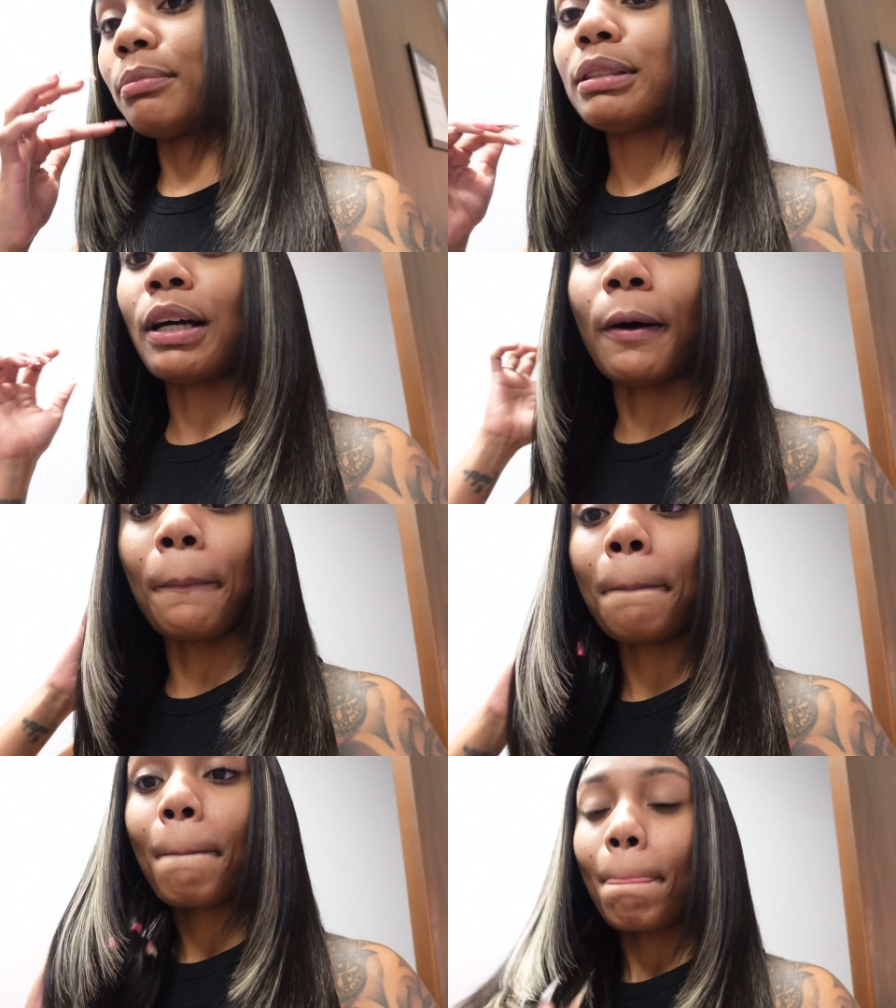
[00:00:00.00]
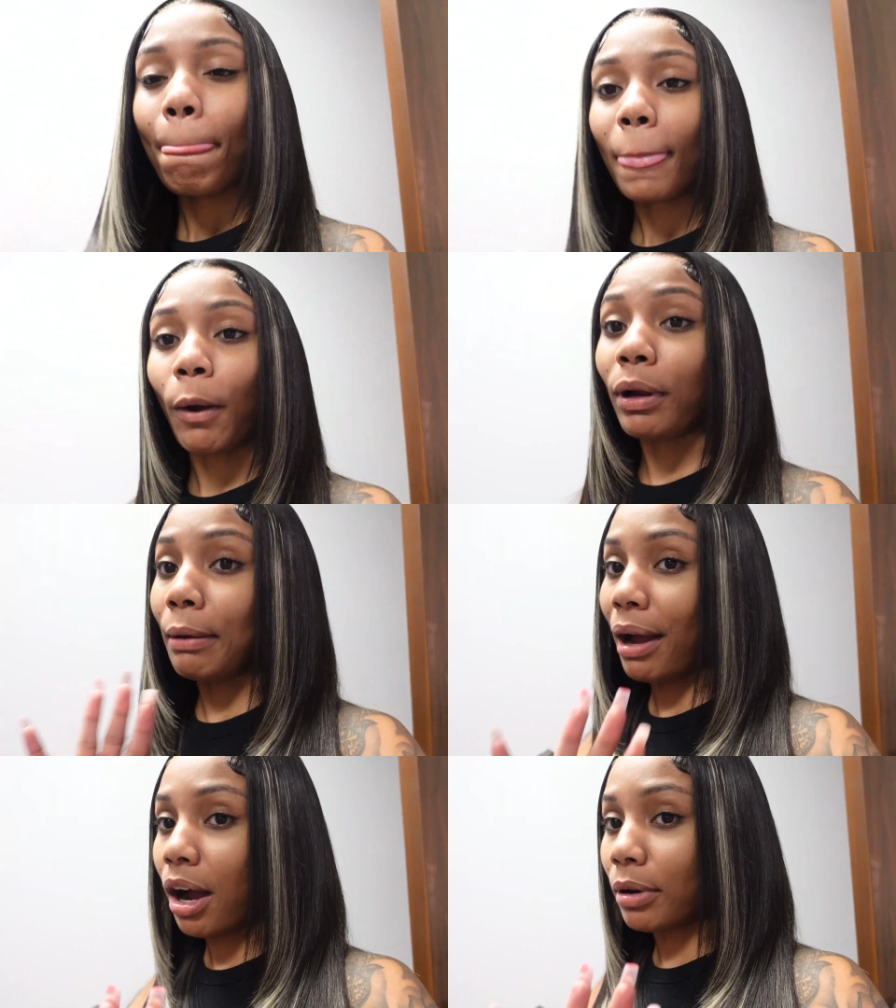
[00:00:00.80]
So what
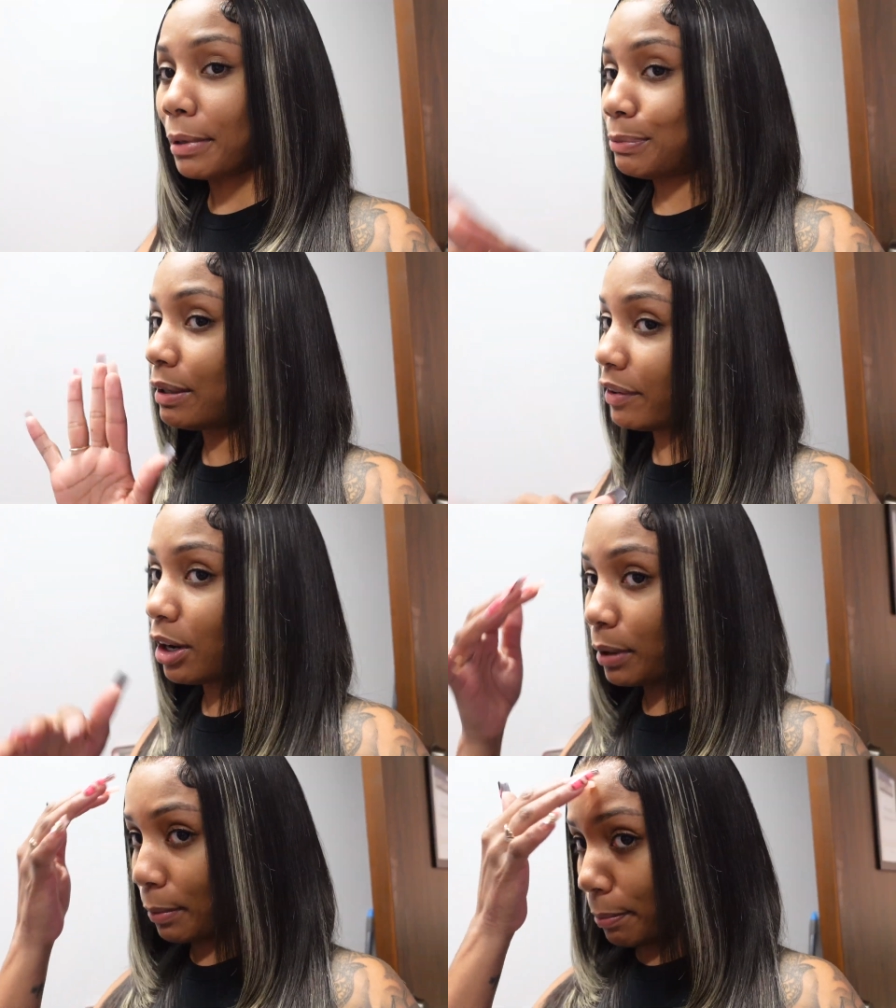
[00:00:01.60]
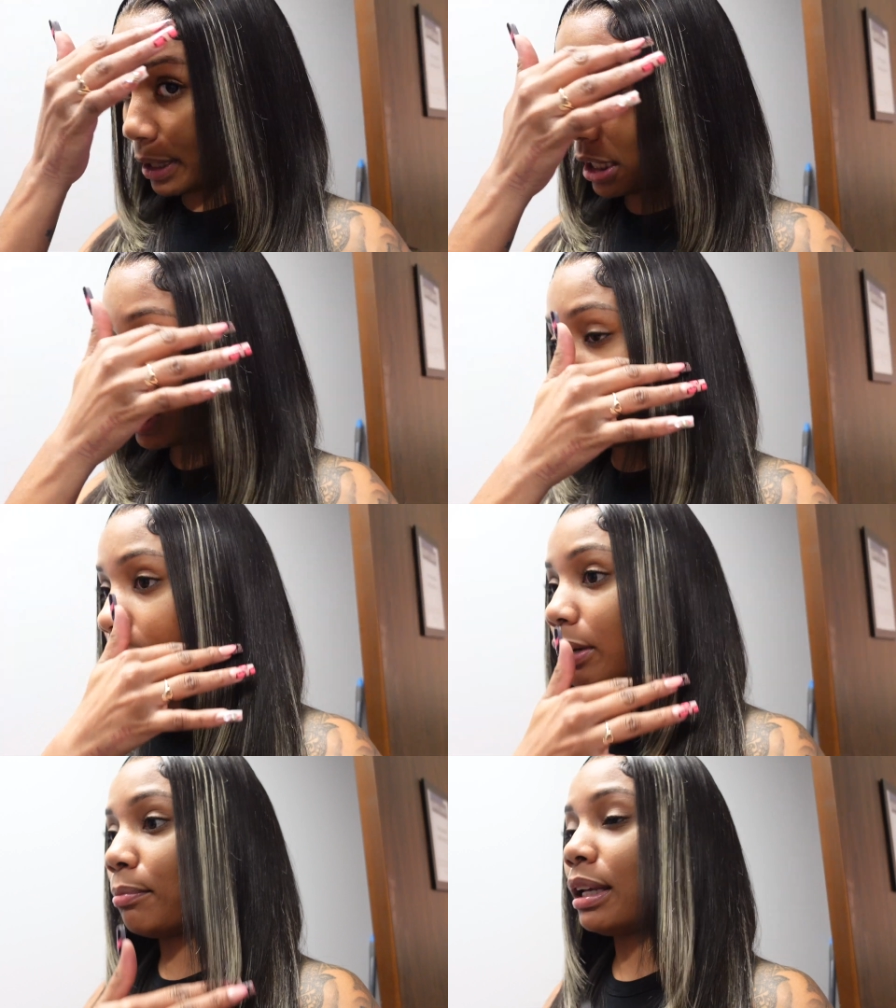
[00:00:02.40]
ain't my homecoming tv homecoming but i'm
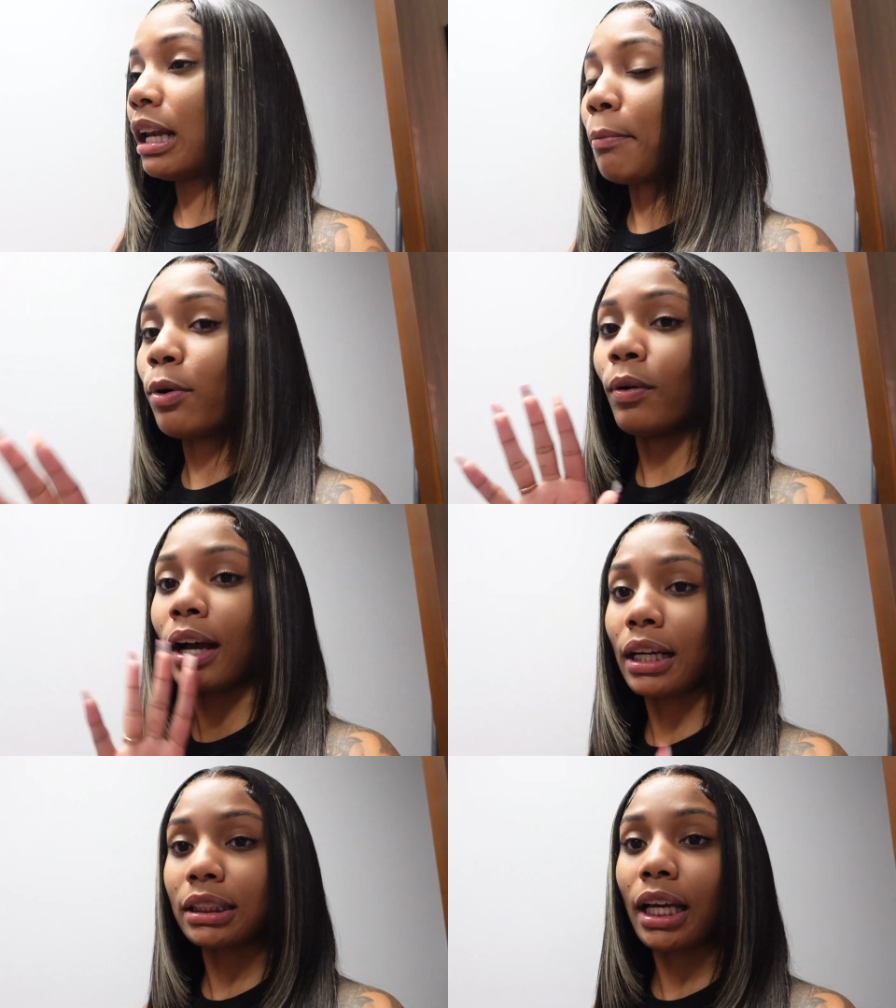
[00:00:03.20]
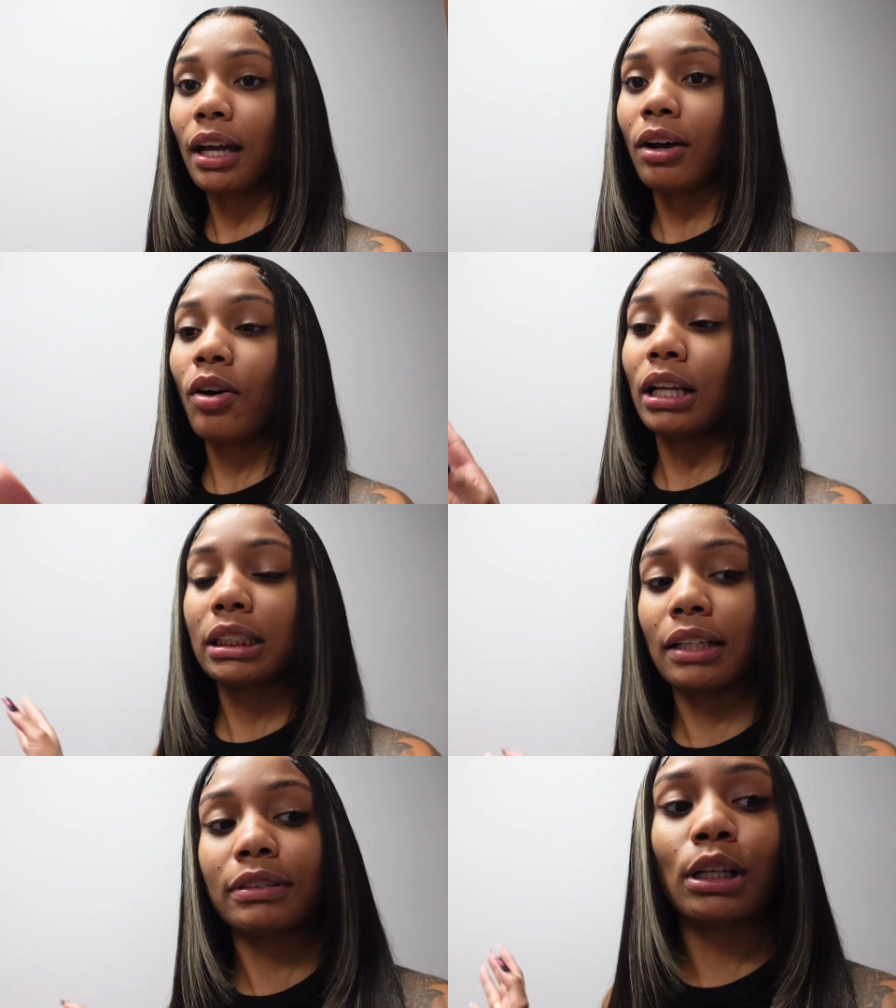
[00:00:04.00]
gonna be and i'm going out of town all that
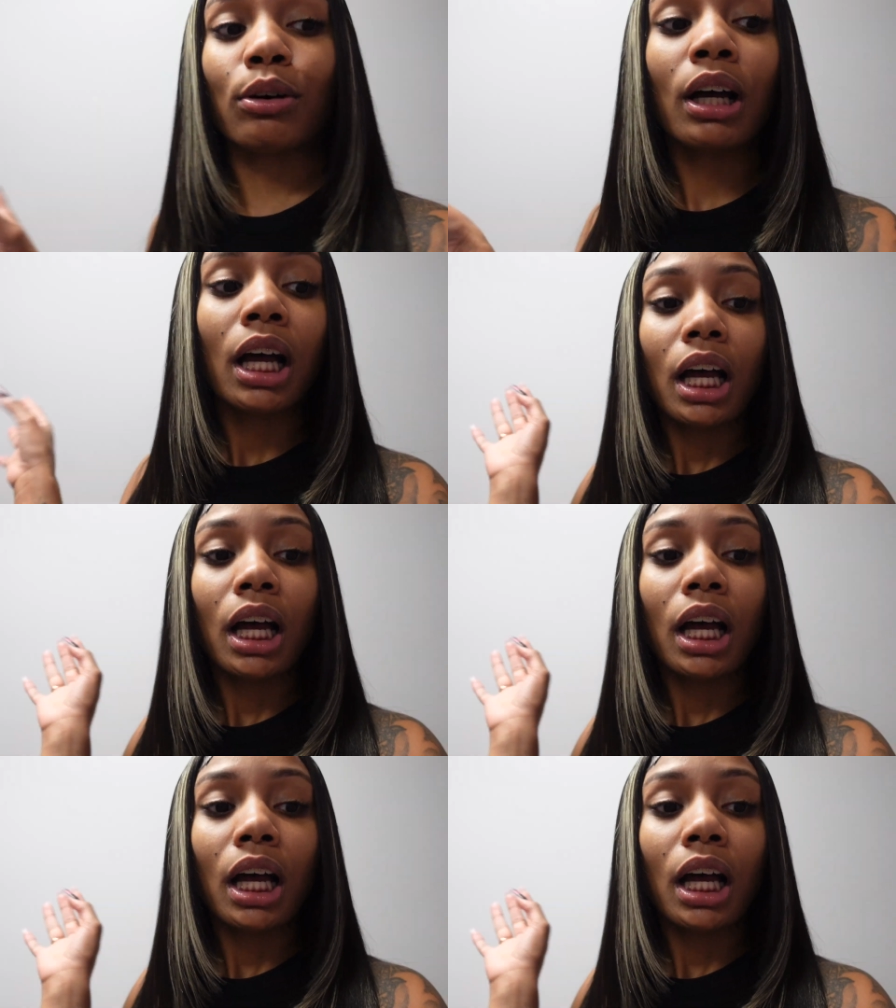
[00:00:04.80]
stuff so